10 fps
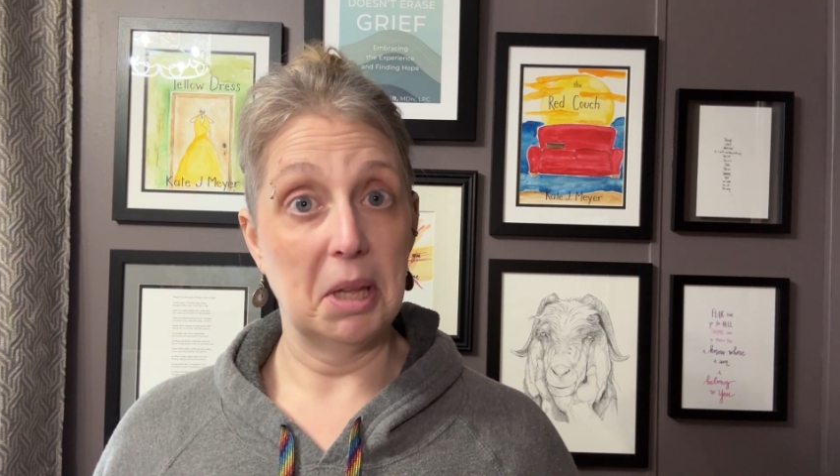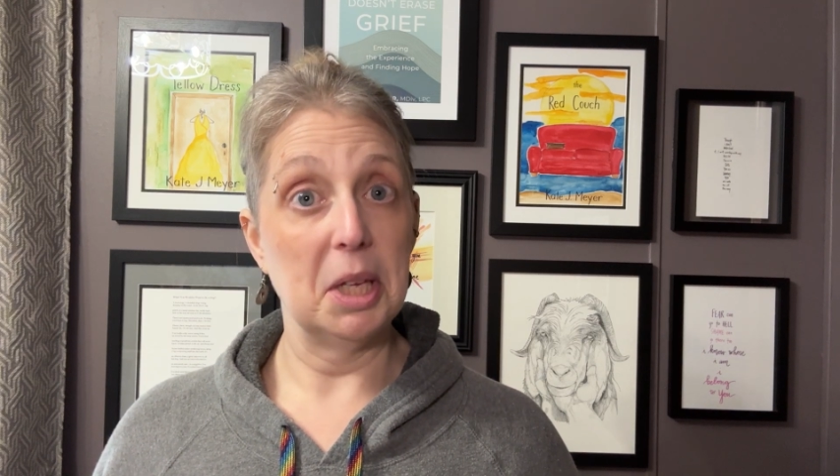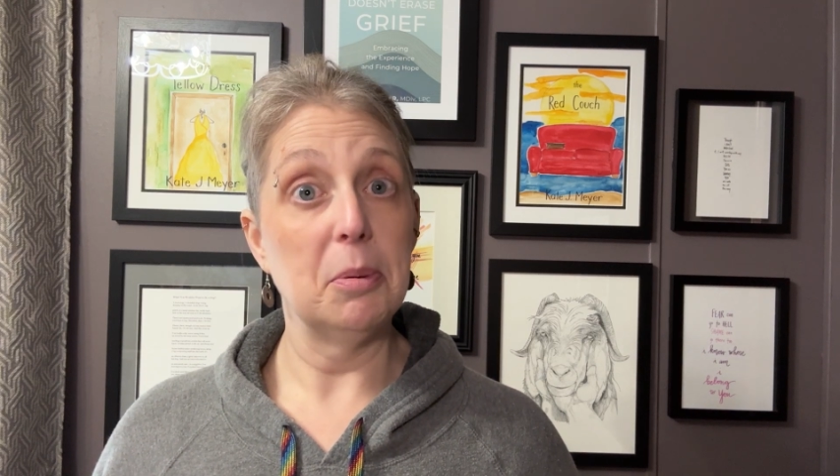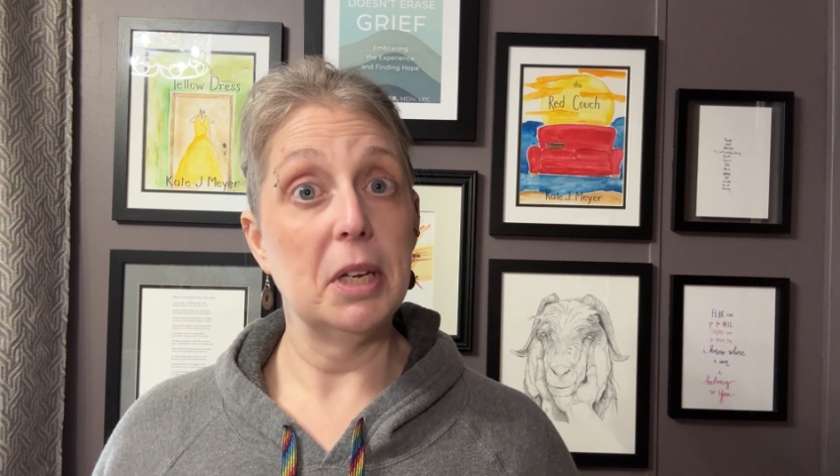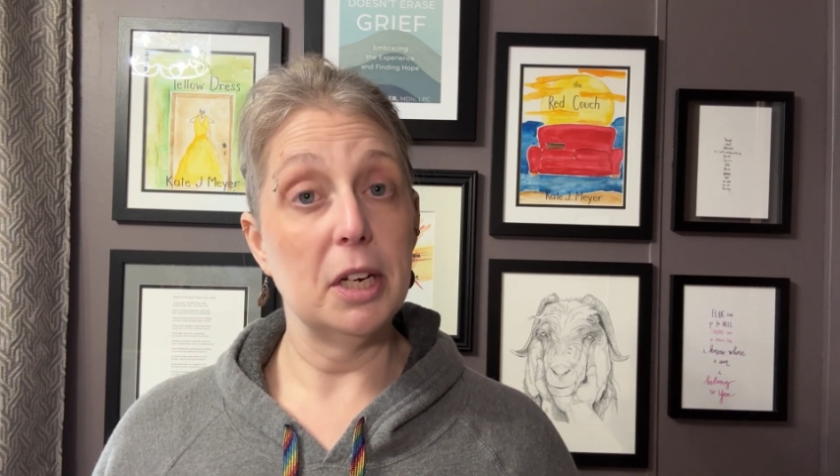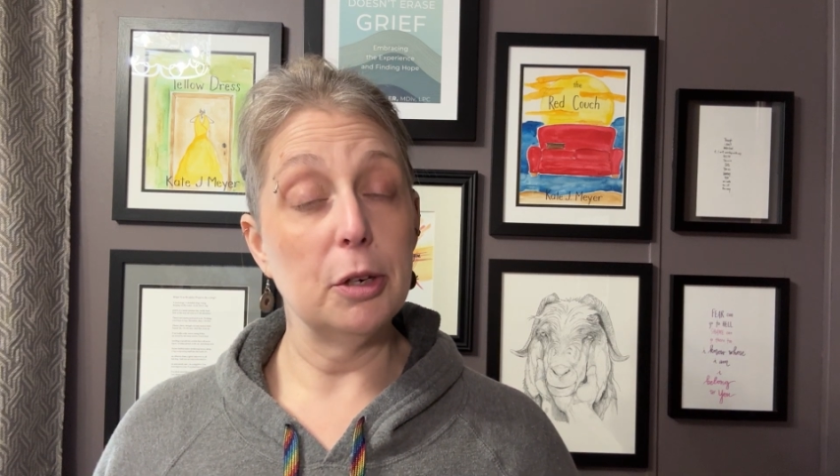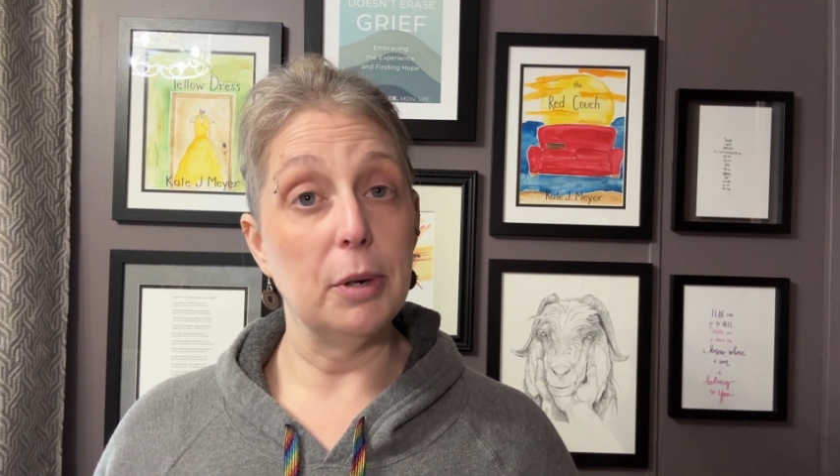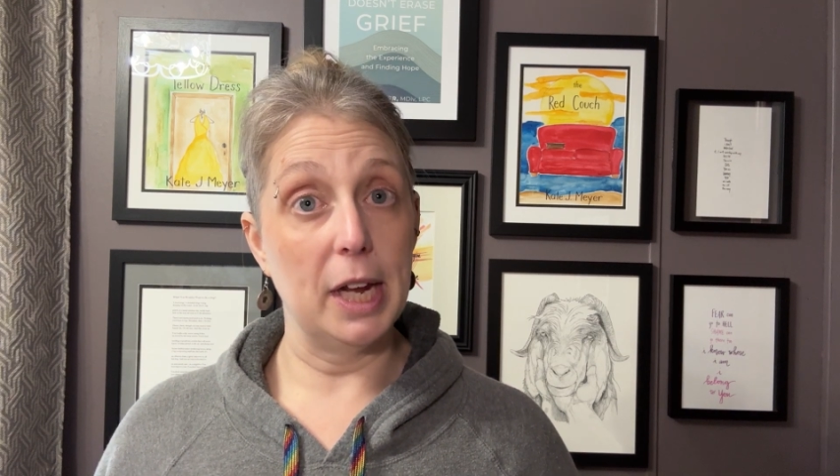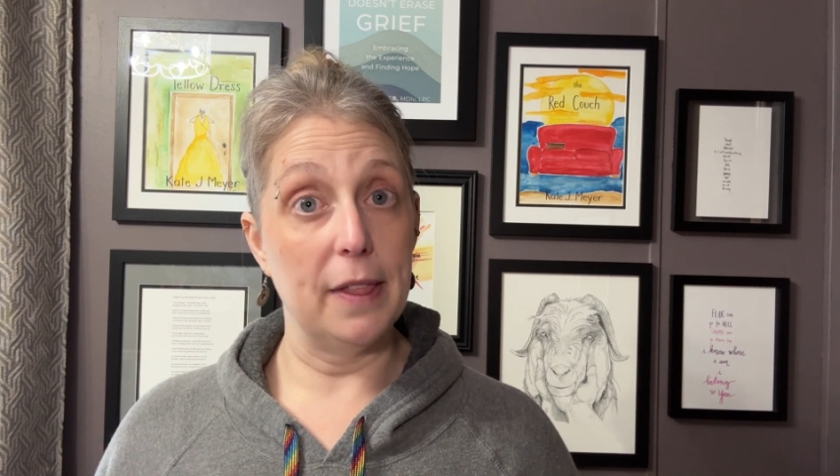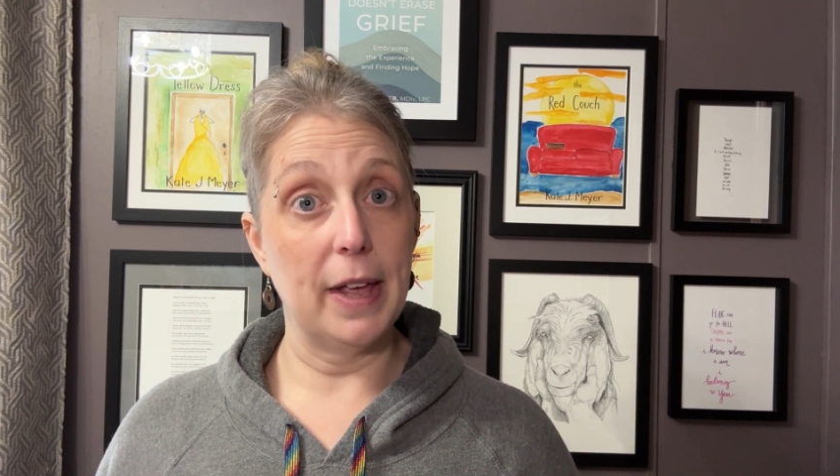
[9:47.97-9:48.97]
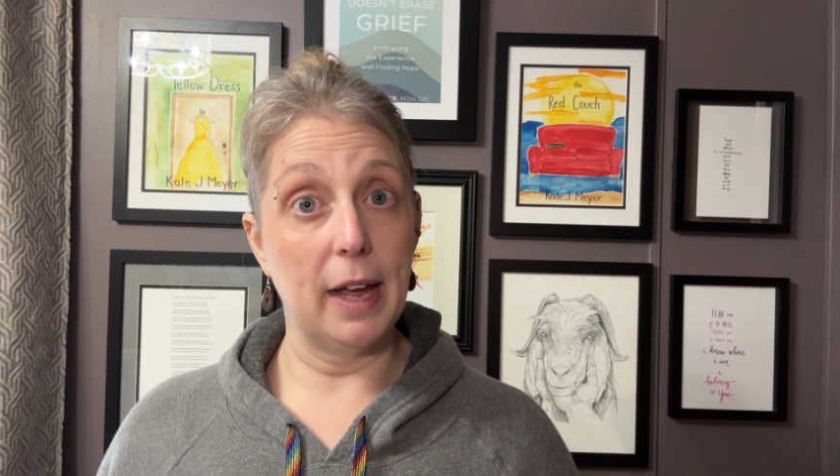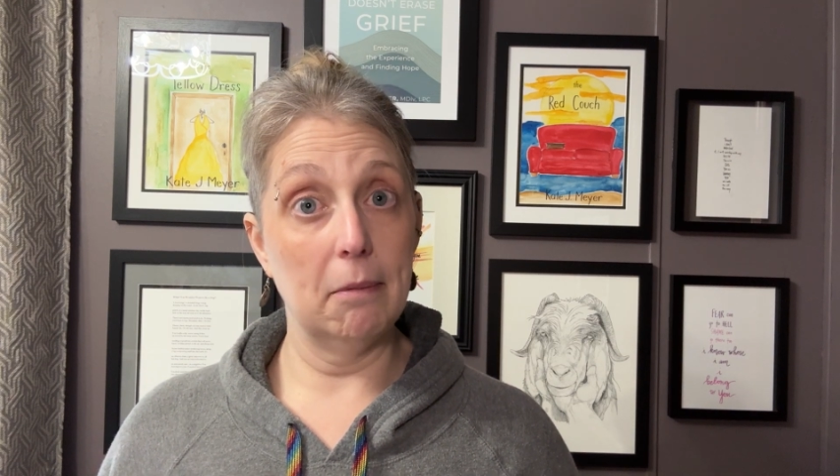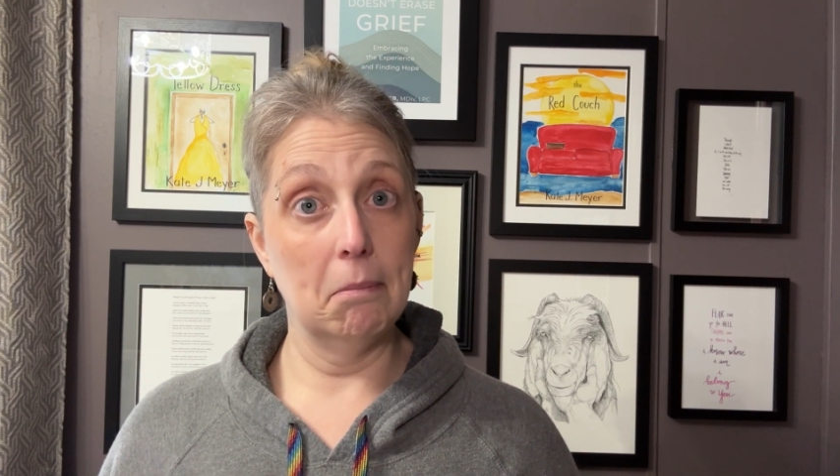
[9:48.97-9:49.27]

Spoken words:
think we can agree on that.